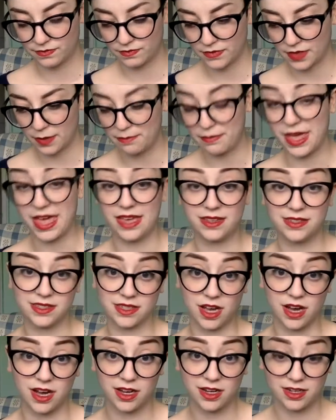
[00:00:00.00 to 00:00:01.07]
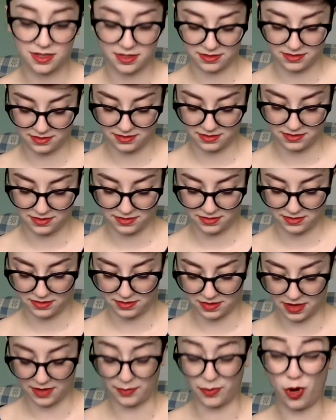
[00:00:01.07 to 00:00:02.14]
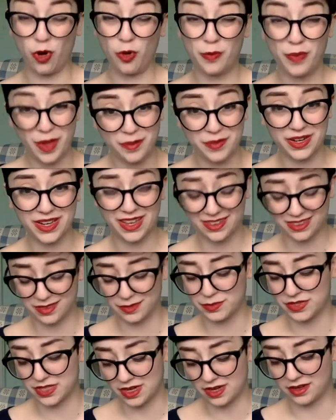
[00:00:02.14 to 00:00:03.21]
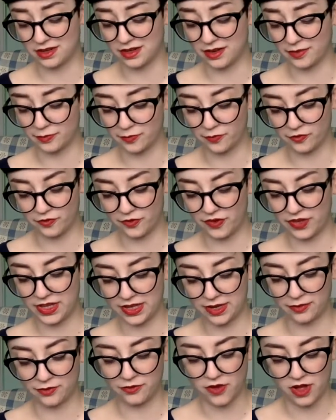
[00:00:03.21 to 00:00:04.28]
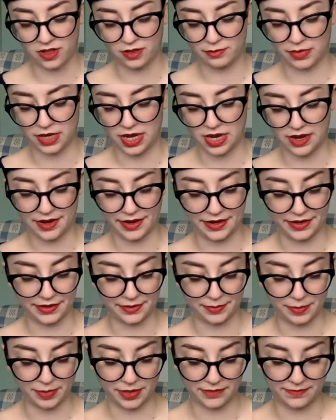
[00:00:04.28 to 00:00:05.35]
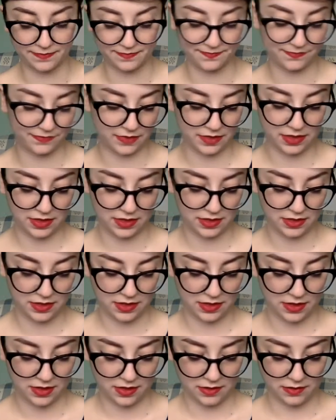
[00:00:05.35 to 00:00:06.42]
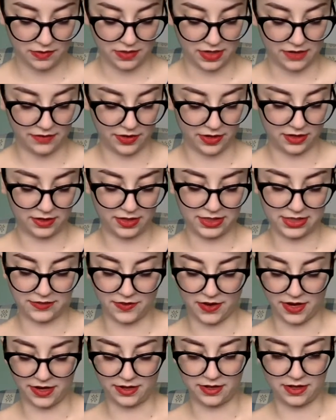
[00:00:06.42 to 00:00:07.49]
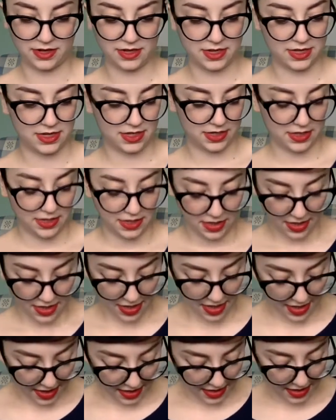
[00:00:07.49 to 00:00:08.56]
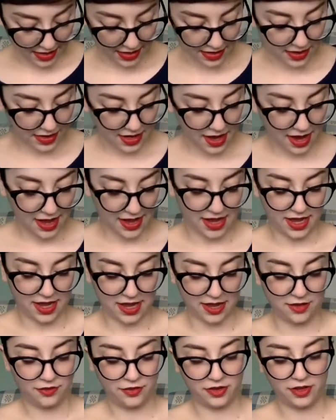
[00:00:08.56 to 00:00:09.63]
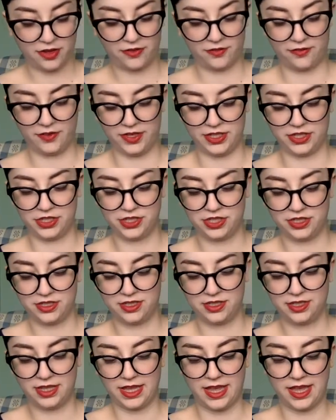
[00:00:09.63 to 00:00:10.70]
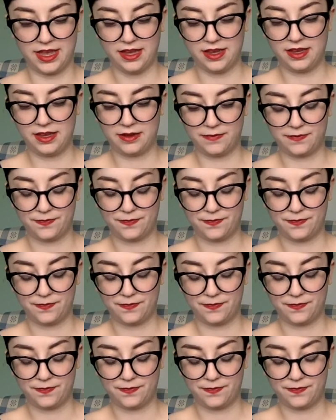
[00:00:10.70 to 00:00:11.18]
May sock. I'm hoping I'm going to get them done. I feel like I'm falling behind, but whatever. It's fine. I have finished the leg.